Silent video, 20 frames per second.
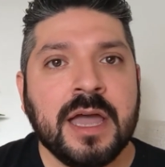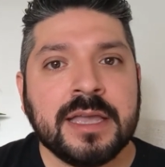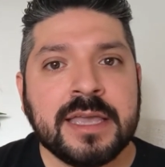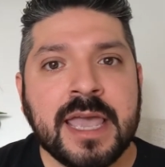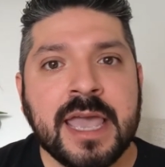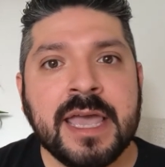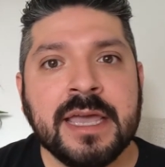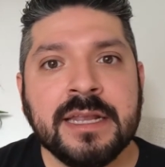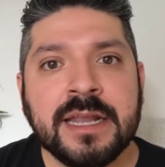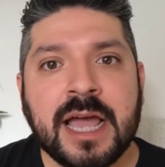
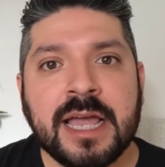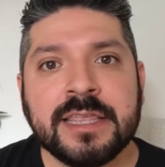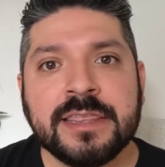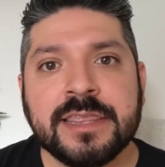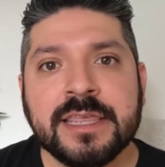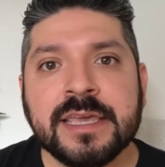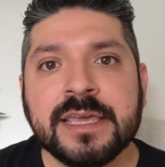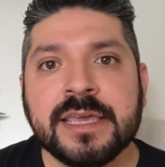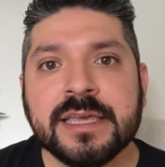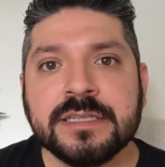Again, I
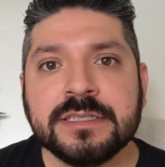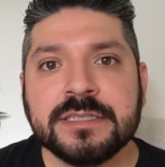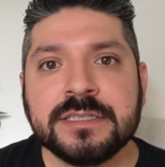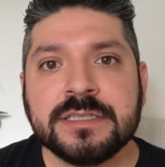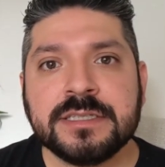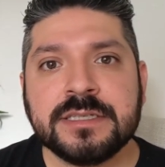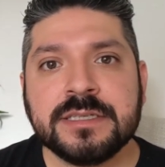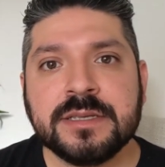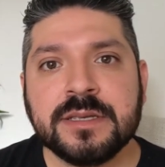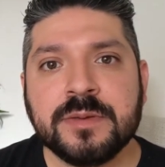think
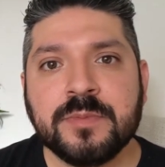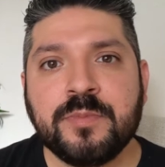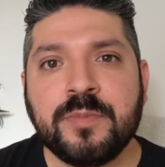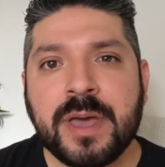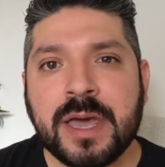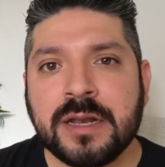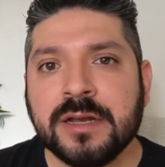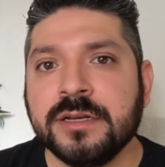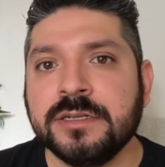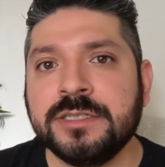it's
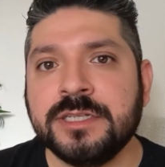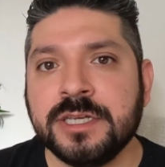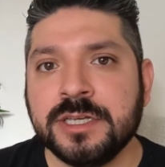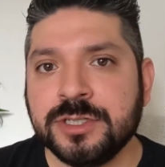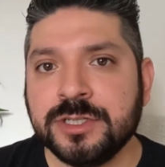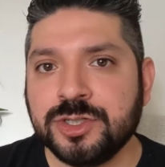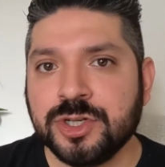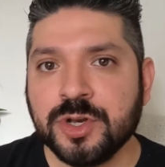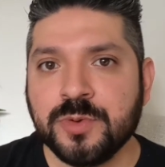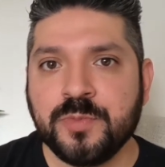better to
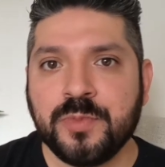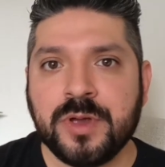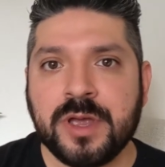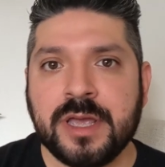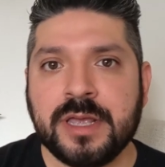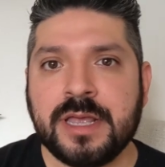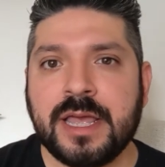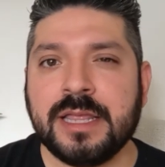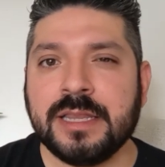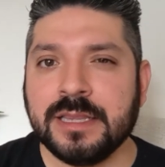
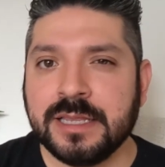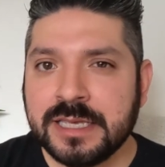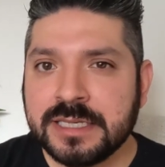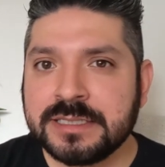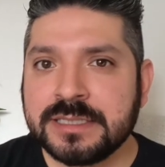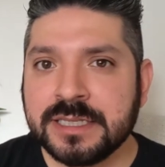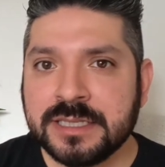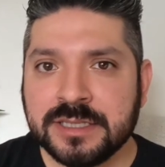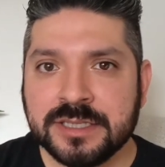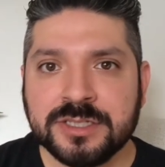interpret, at
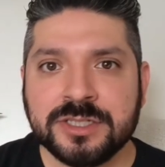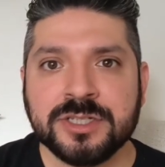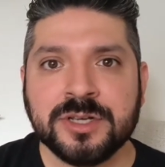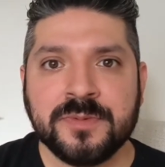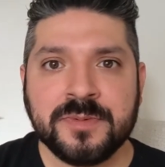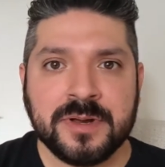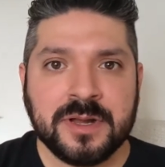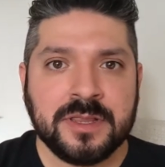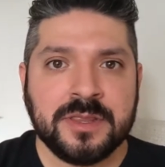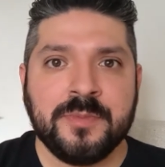least in the
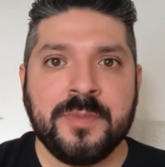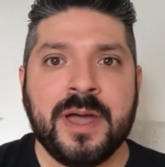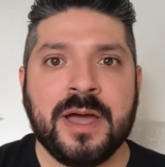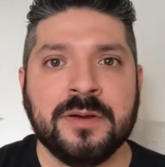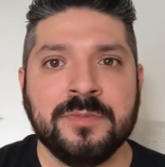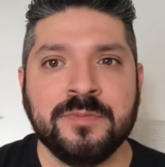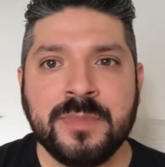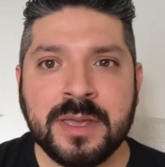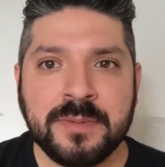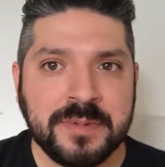Sermon on the
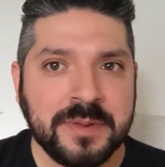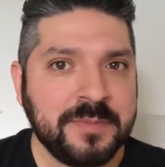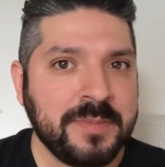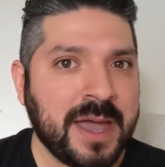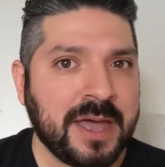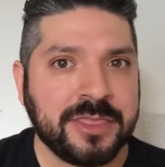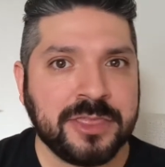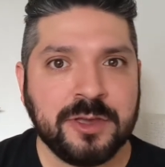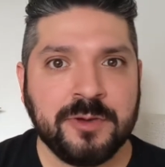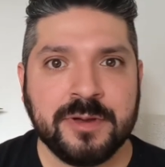Mount, maybe
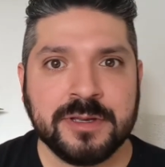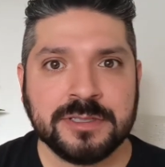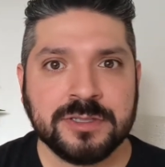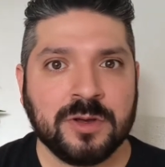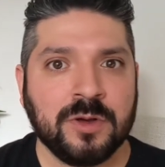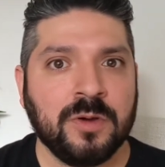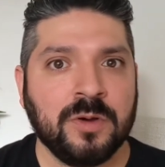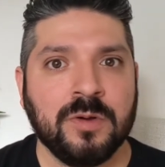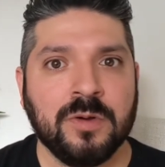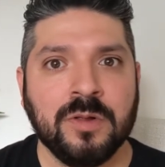Matthew as
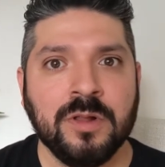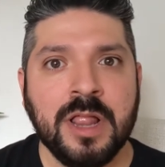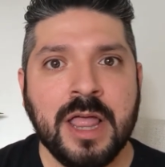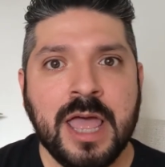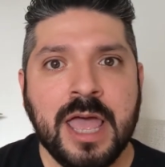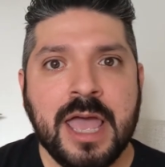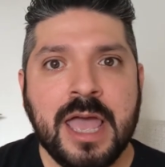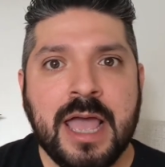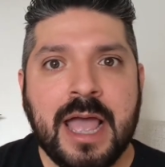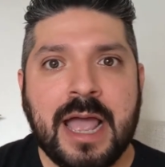a whole,
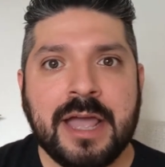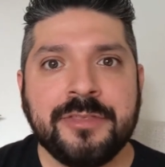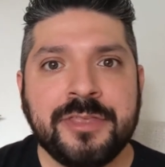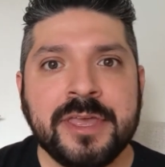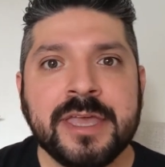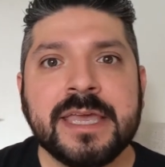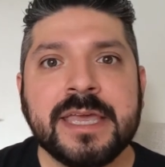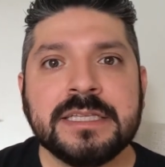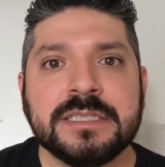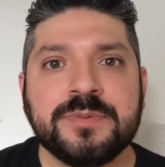I
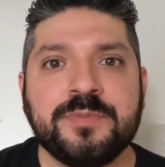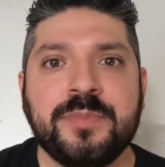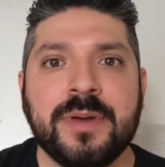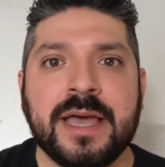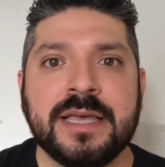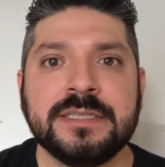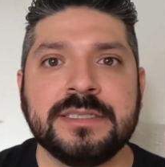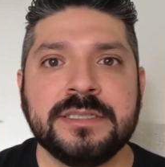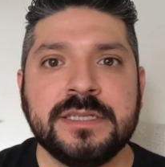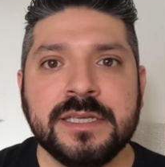think it's
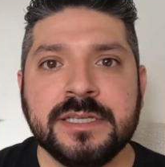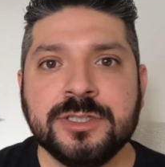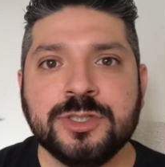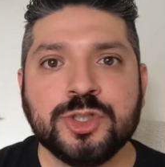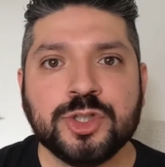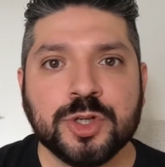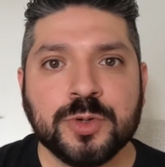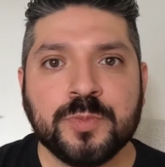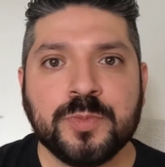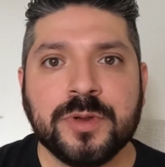best to
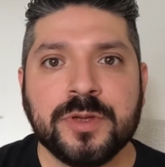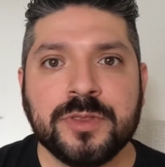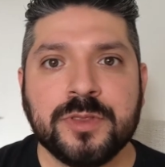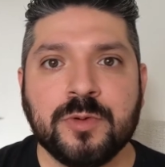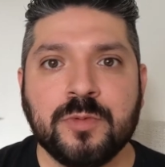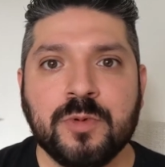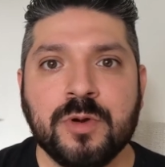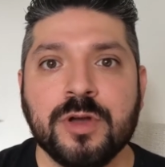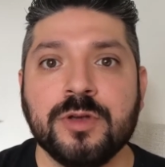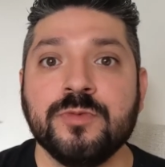
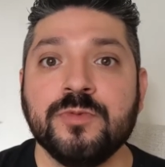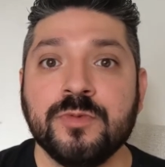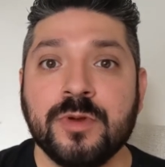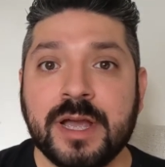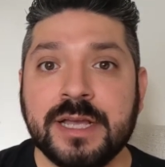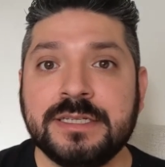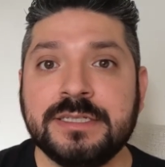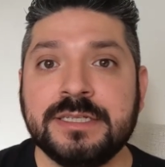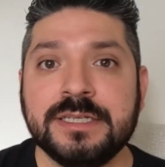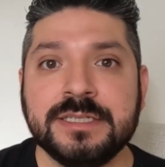interpret the word
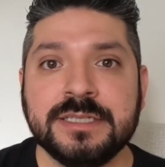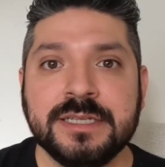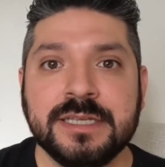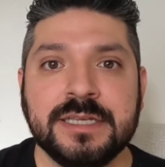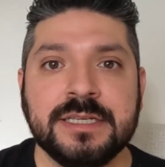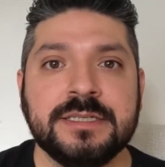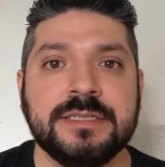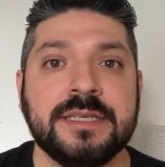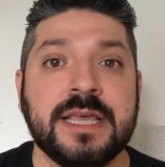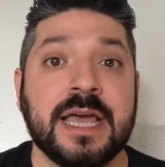
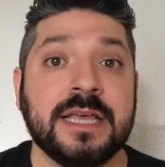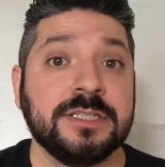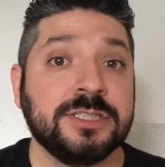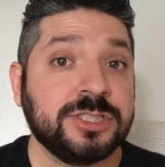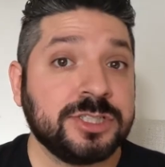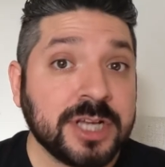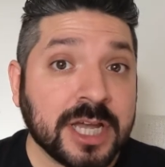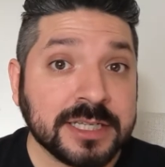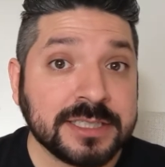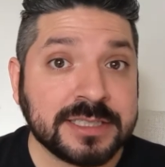righteousness
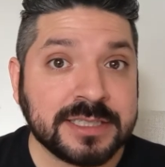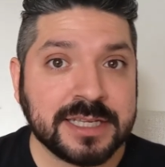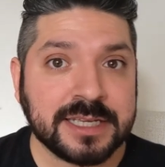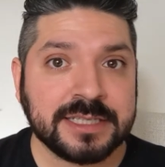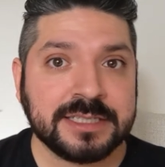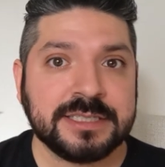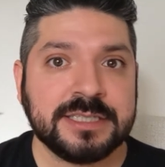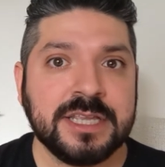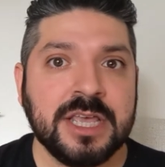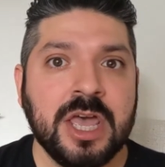as
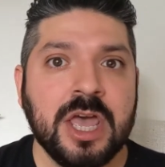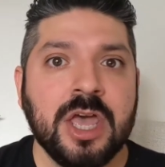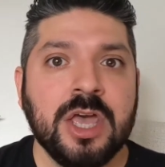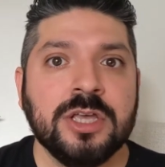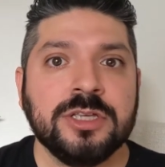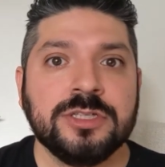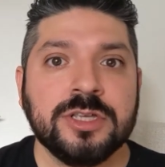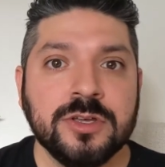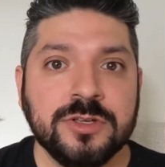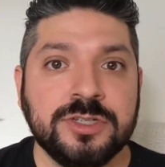justice.
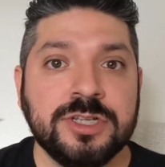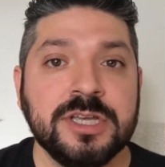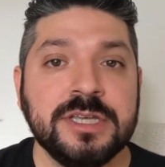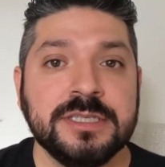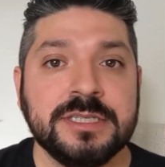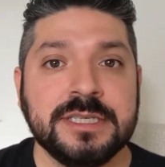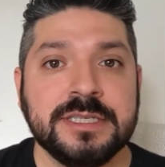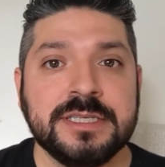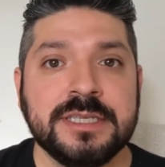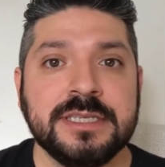So
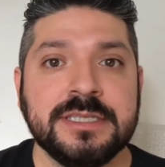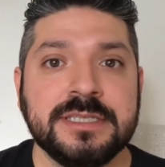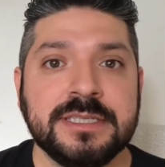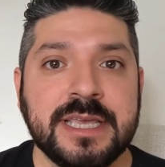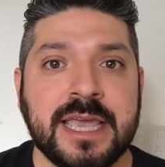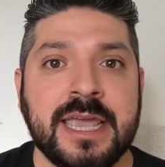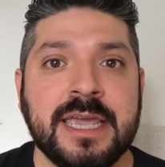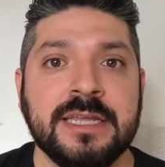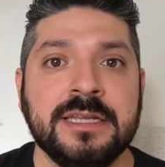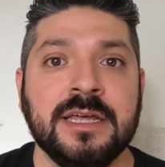Jesus is
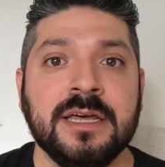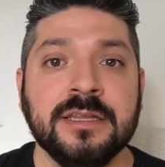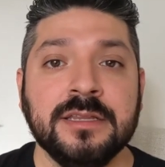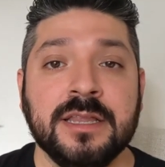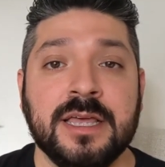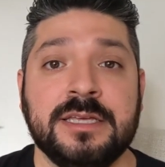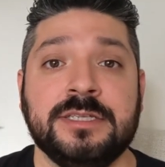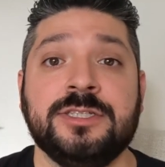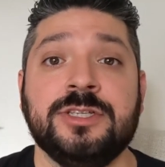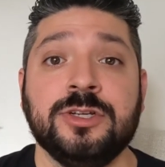saying,
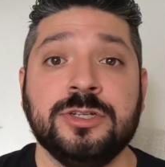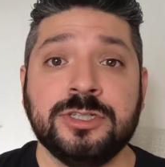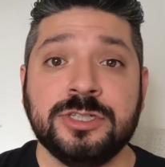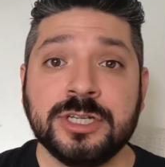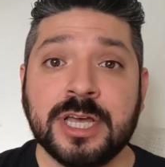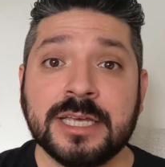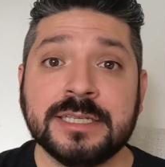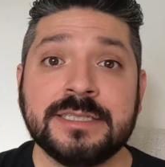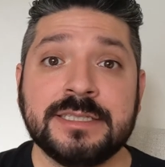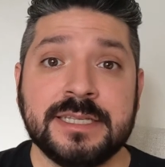unless your
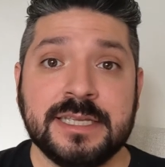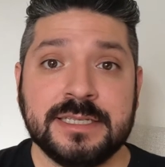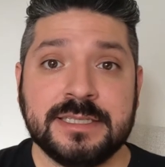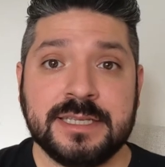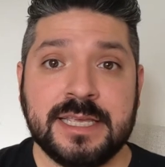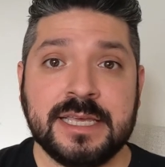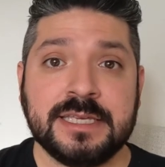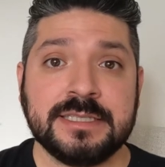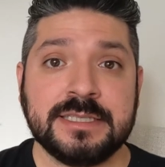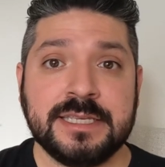
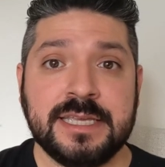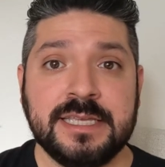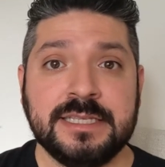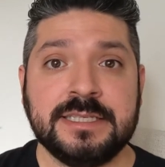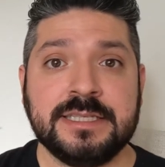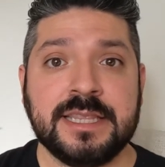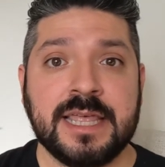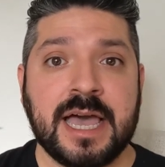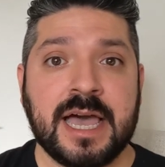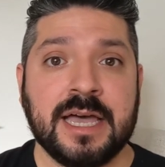justice
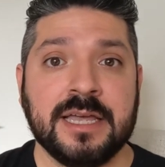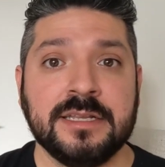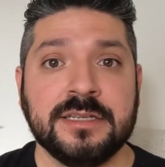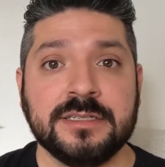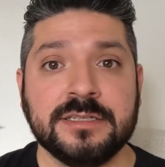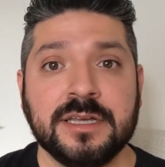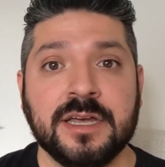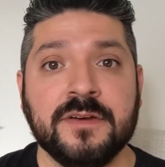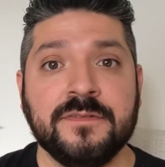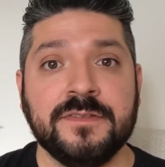exceeds that
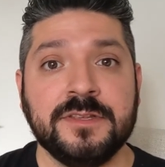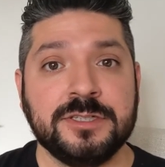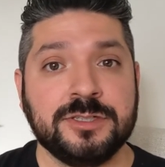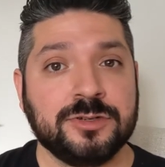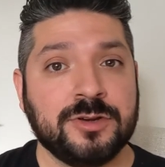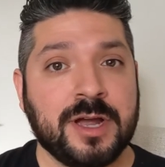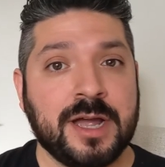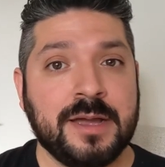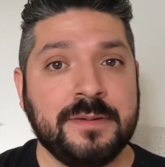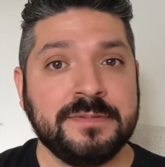of the
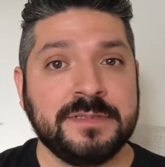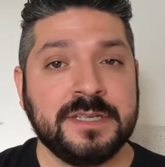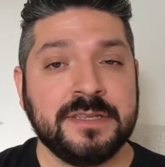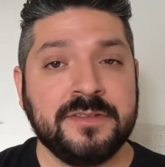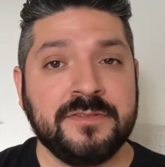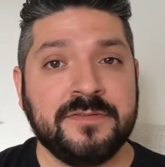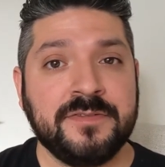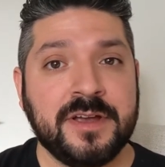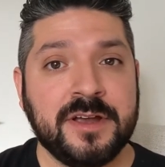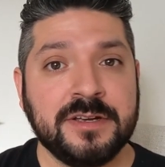scribes
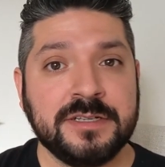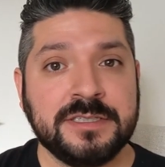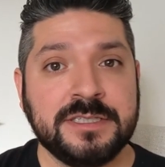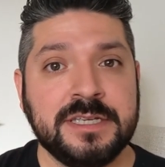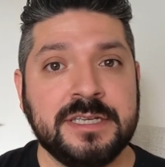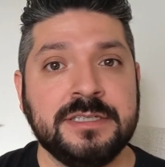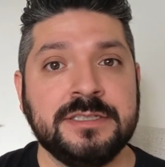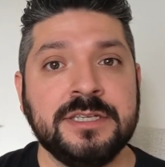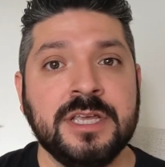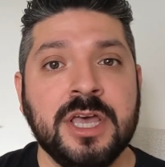and the
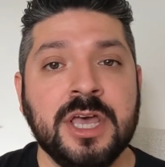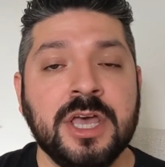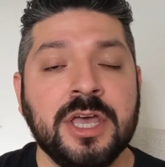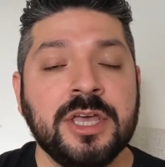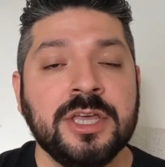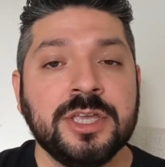Pharisees,